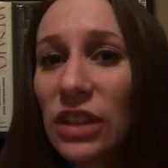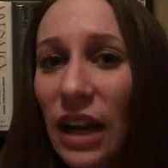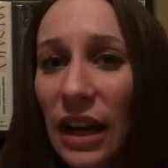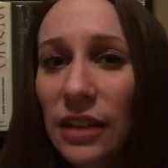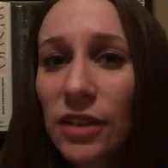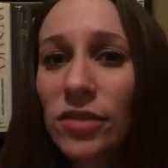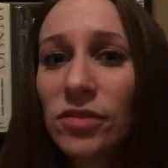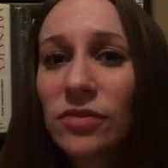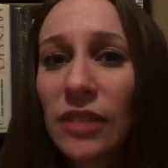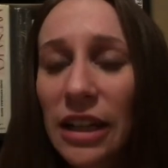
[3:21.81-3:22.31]

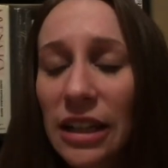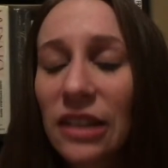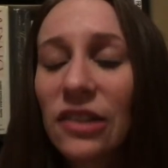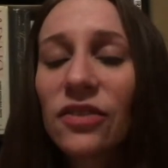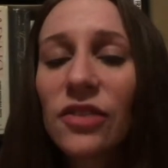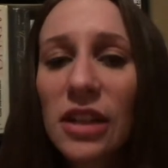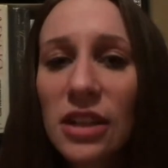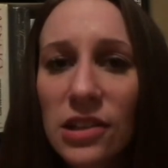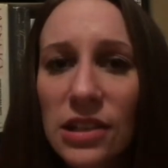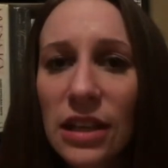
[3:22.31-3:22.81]
I
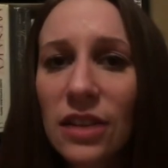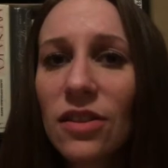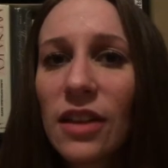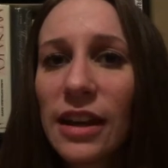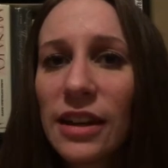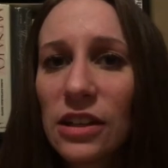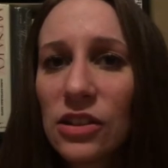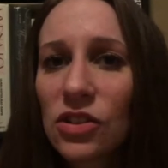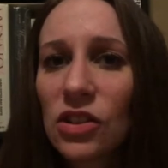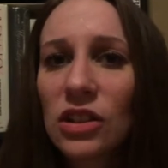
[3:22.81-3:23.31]
think
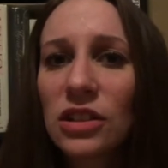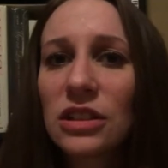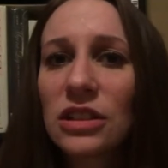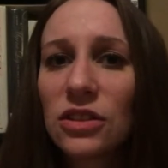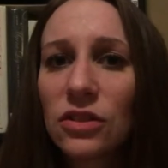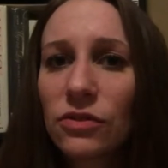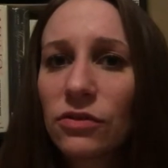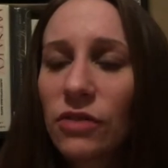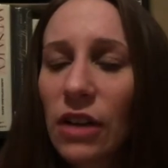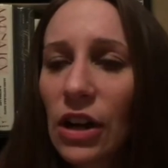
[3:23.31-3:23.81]
Deadline at Dawn
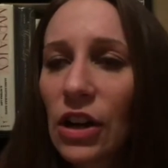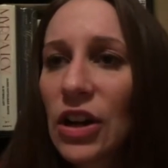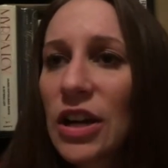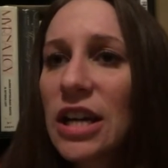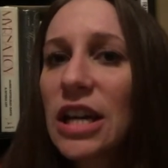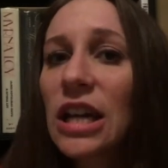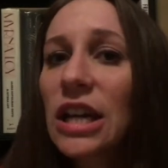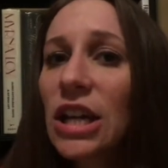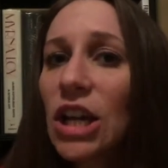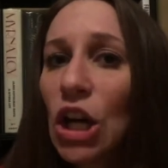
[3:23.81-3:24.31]
is
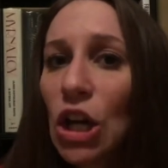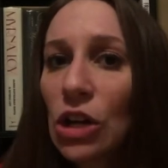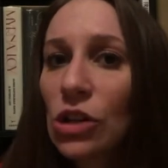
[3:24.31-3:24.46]
very